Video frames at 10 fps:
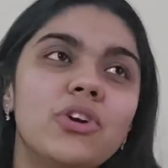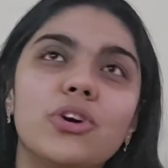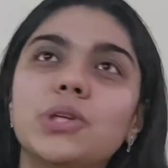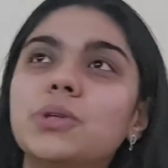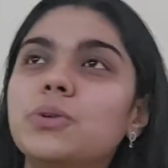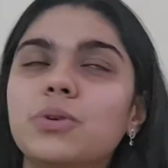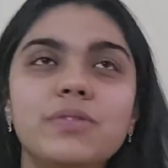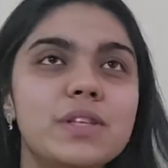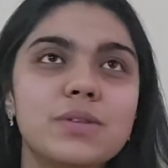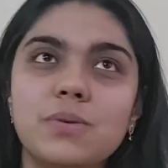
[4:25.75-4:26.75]
Dr.
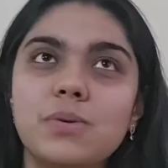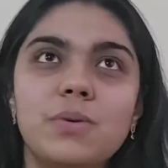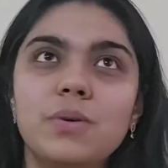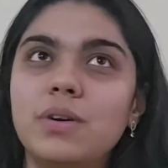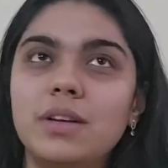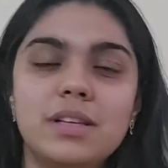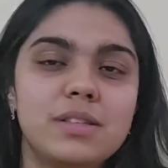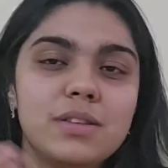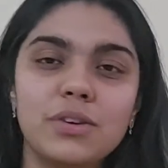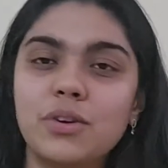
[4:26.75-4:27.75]
Roviso
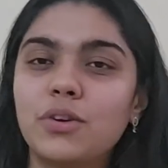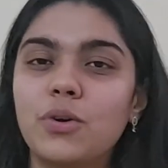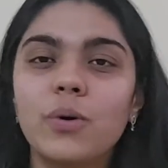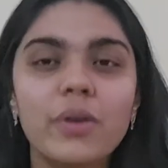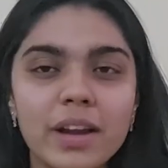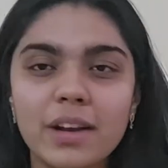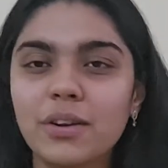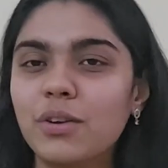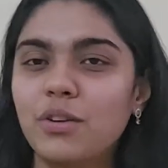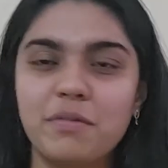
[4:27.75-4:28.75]
is the
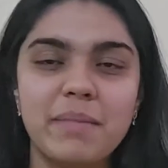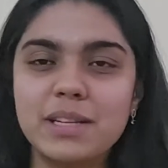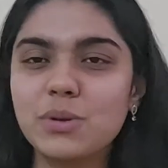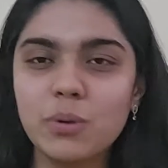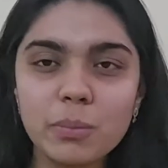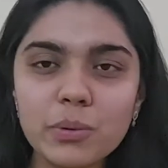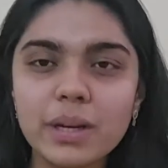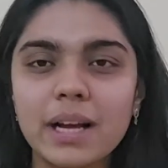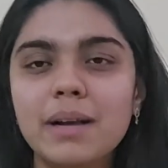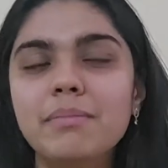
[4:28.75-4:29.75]
co-creator of Medschool
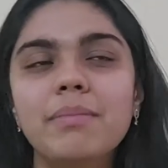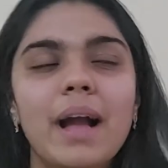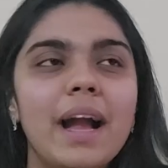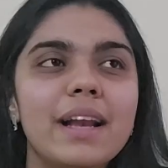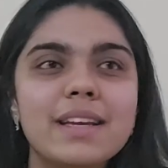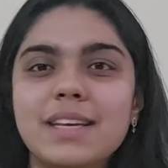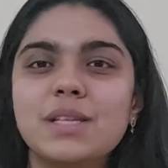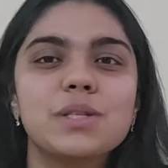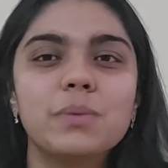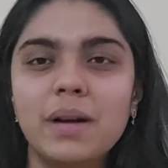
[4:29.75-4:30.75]
Bootcamp and
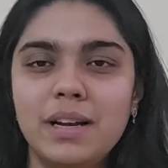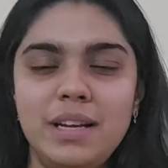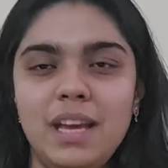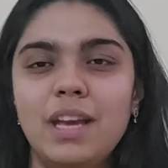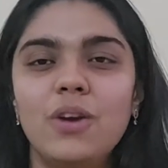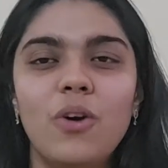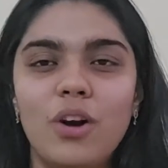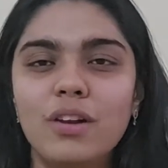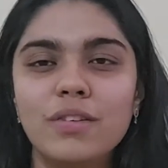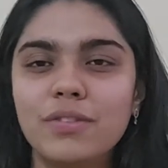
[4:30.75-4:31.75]
he's the one taking
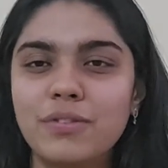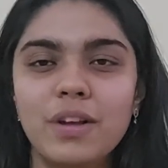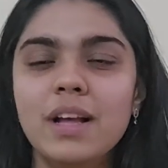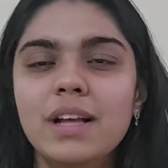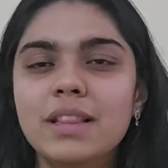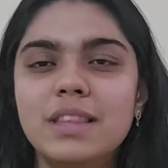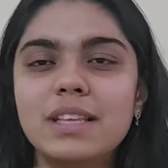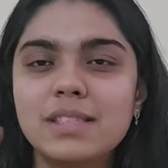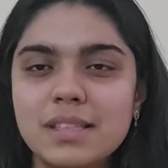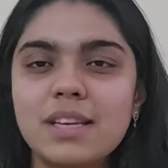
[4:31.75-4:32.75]
all of
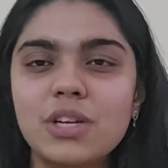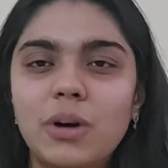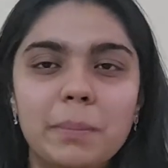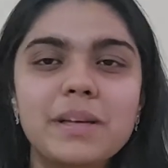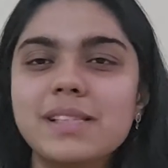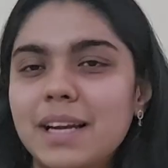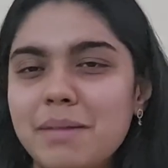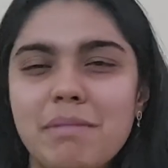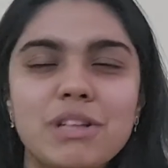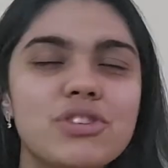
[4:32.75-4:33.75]
these three topics that
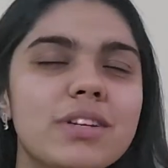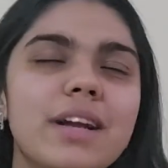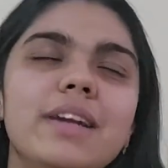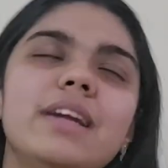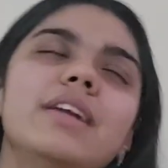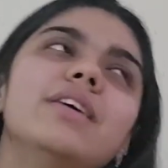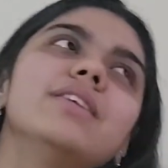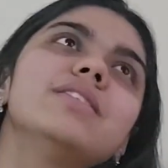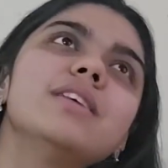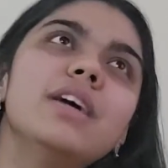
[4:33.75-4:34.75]
I mentioned, and he
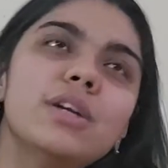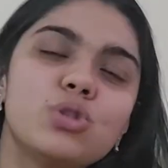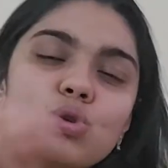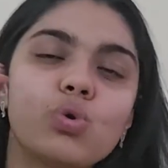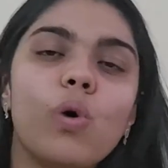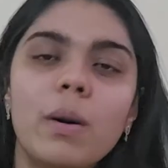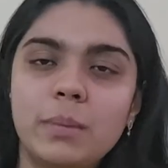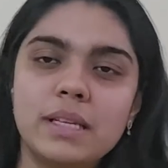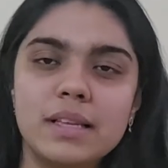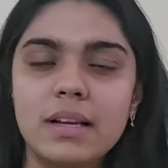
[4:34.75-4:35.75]
does it so
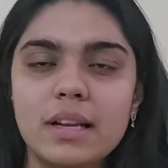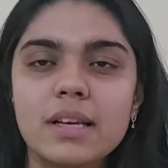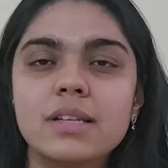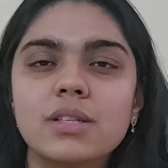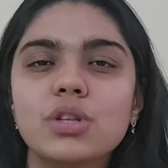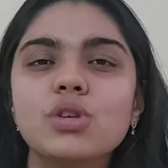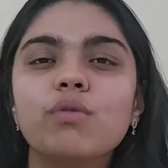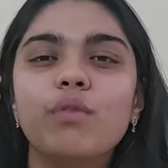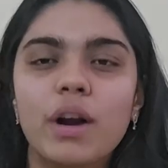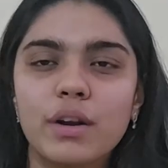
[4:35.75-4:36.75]
amazingly. He's such a
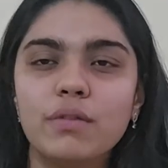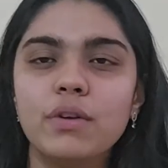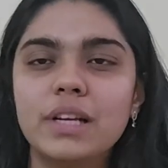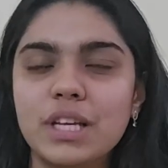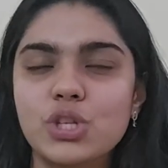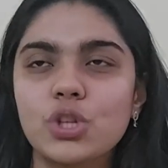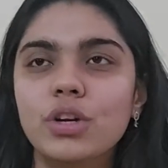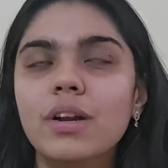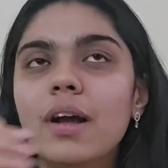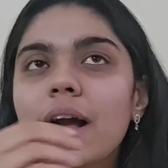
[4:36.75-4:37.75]
wonderful
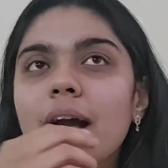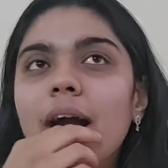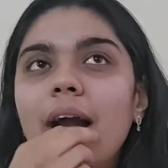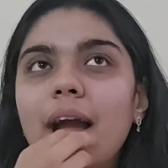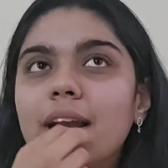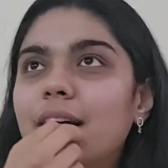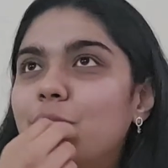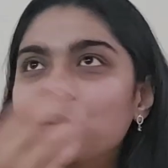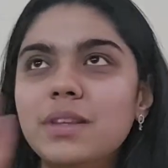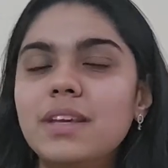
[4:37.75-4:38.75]
teacher, and I
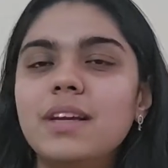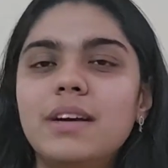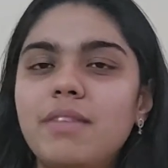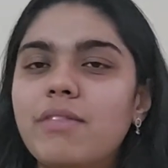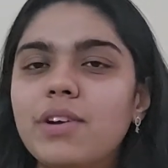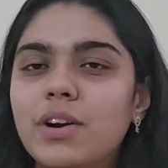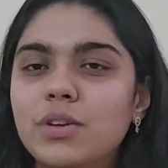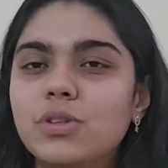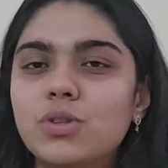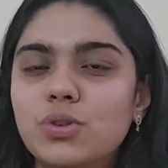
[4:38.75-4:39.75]
don't think I've ever
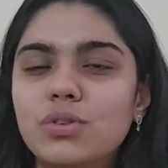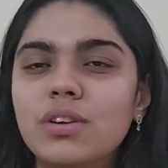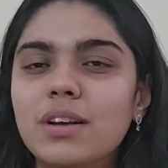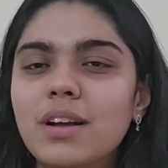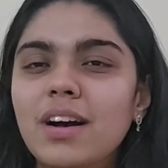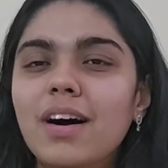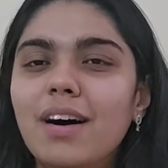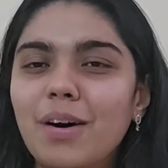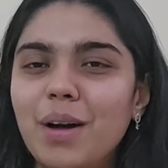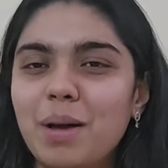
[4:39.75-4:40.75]
understood
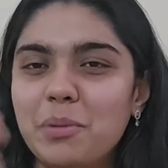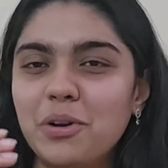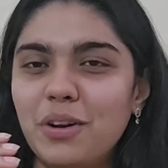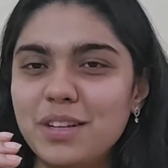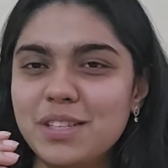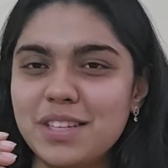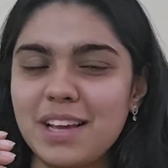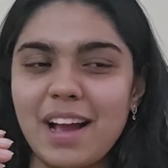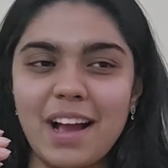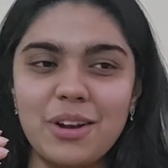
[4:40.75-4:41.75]

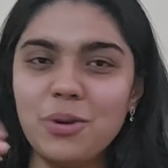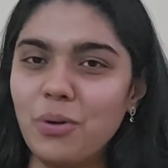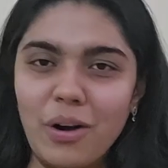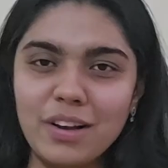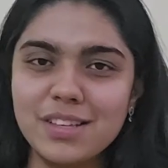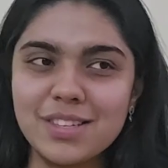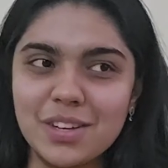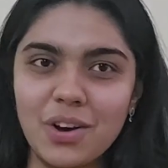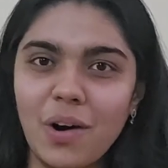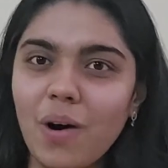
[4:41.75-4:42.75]
hematology,
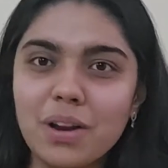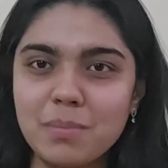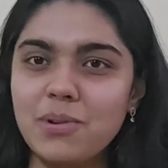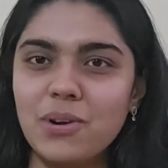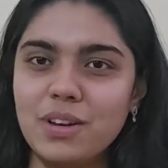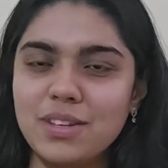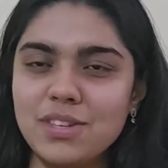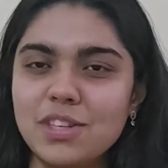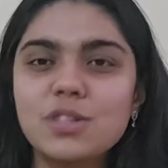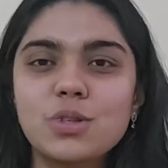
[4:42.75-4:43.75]
neurology or
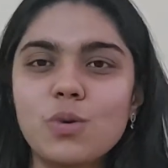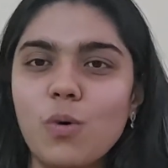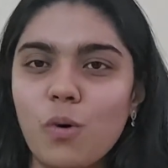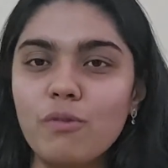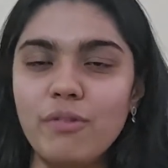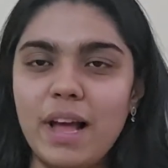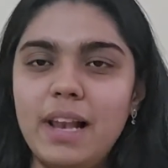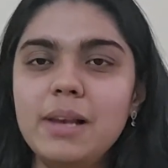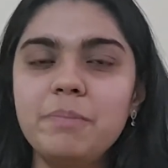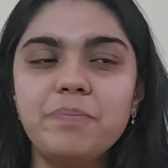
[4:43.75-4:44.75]
immunology so
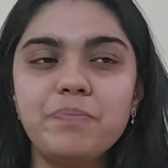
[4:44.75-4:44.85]
well.